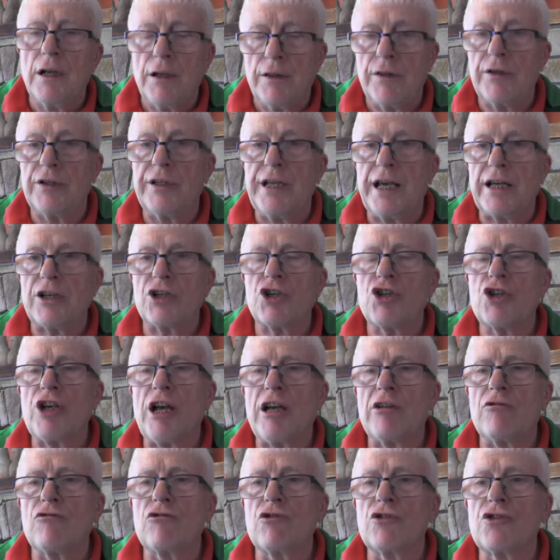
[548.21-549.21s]
The
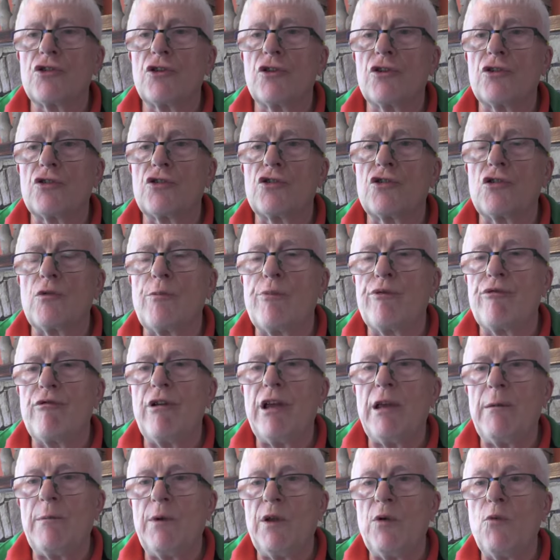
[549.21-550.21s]
nakshatras are the
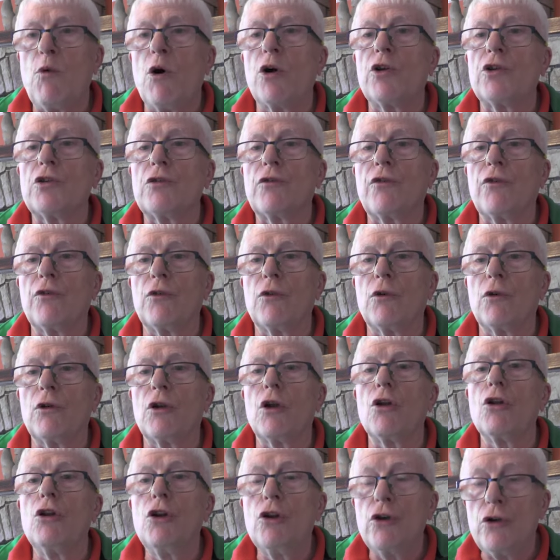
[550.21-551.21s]
supremely wonderful
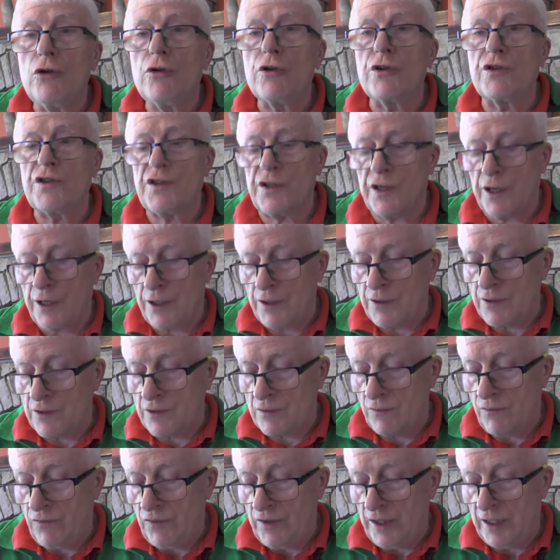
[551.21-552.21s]
lunar signs
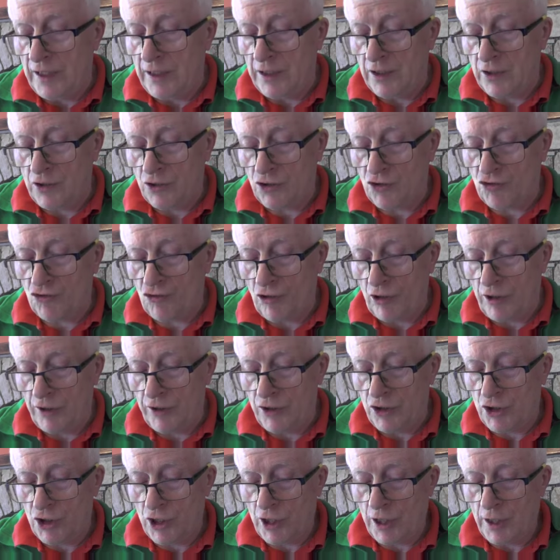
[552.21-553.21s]
of Vedic
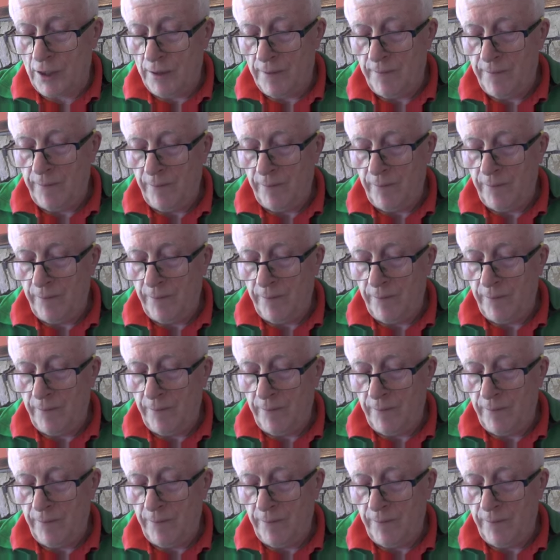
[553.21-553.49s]
astrology.